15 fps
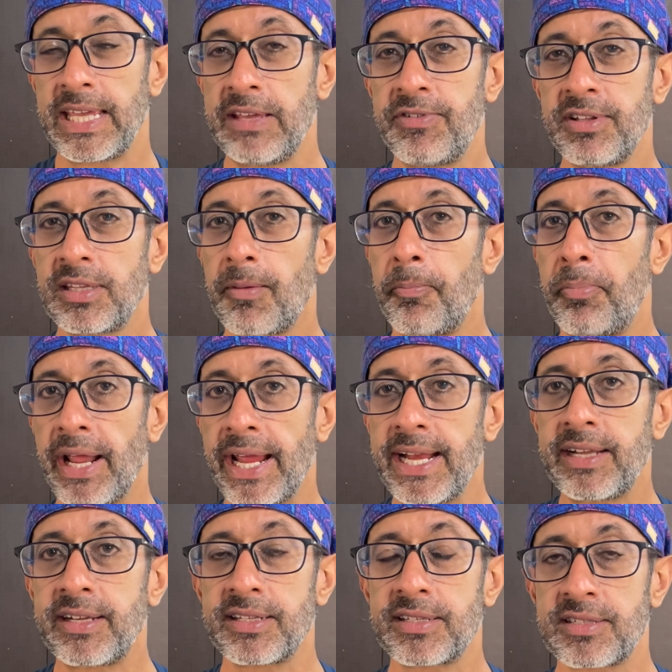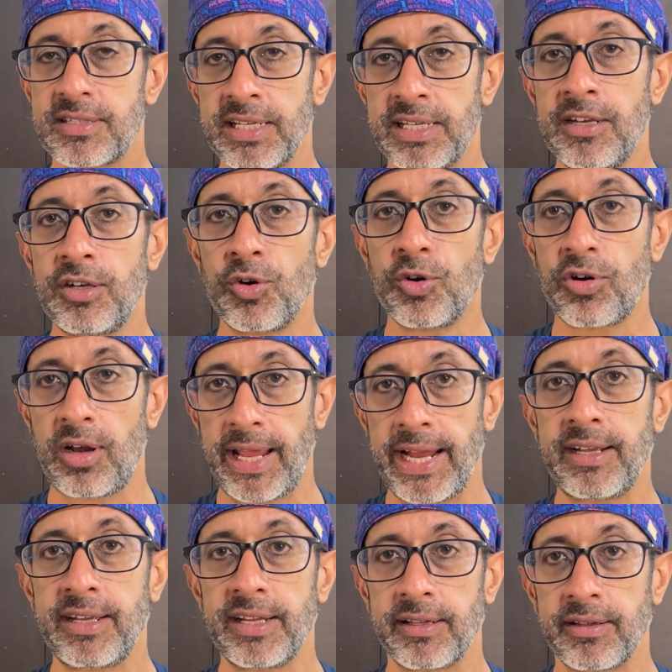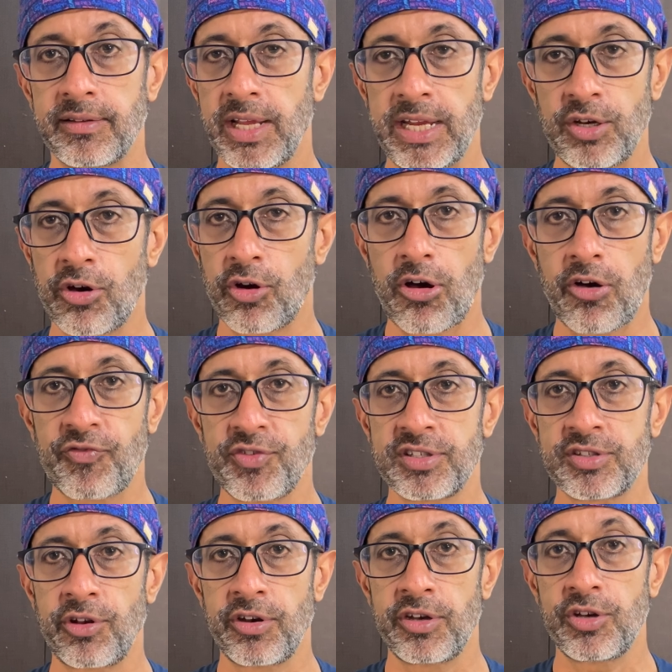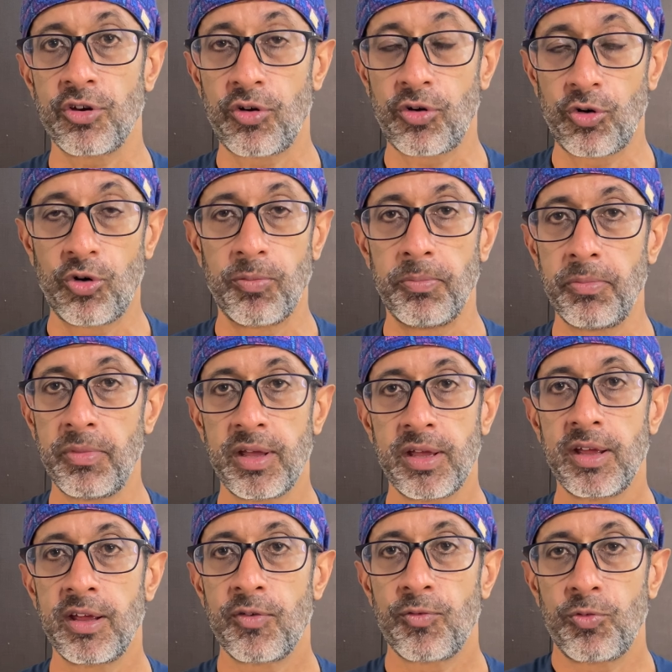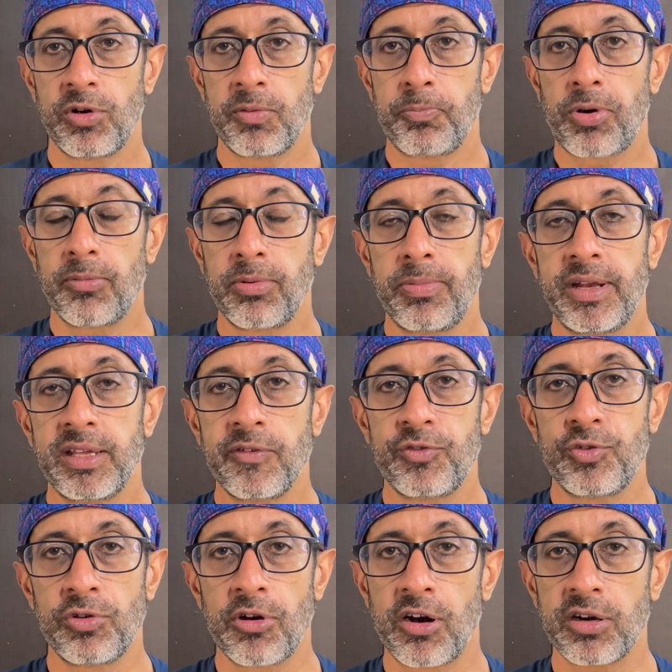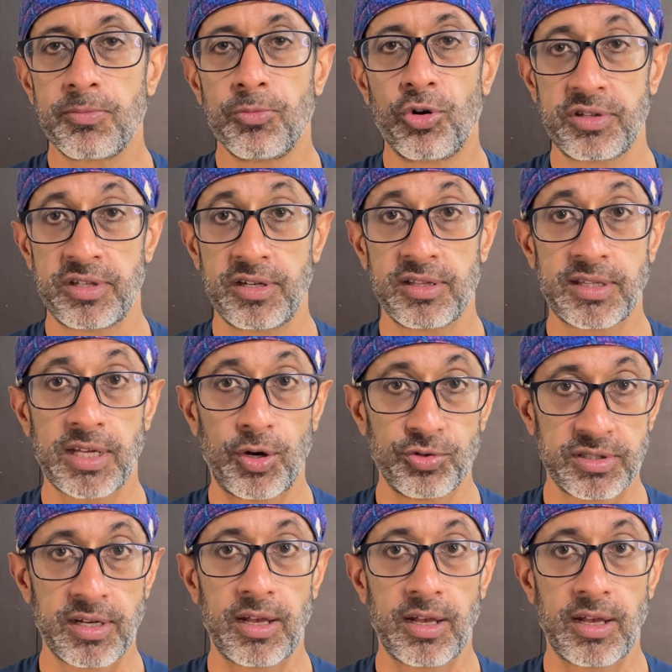Even the brightest indoor lighting in your office or in your home would probably give you not more than 1,000